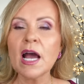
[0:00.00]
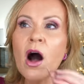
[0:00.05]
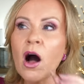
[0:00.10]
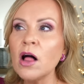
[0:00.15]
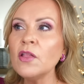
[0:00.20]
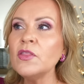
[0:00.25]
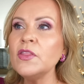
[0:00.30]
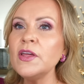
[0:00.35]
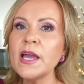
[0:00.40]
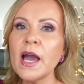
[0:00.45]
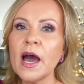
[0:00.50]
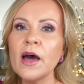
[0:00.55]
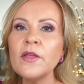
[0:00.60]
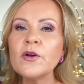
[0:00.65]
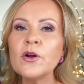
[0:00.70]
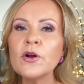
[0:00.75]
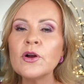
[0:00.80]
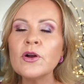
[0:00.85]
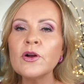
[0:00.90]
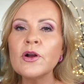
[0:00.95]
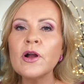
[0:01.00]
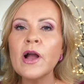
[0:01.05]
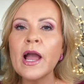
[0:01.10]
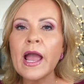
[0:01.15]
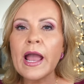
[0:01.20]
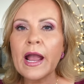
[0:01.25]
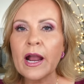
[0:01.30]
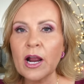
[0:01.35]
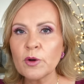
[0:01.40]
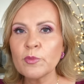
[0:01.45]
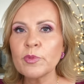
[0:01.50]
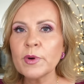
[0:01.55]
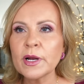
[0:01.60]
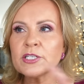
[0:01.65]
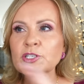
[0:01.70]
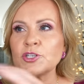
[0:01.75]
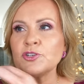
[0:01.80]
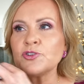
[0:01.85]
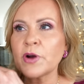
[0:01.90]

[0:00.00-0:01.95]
All the other hairbrush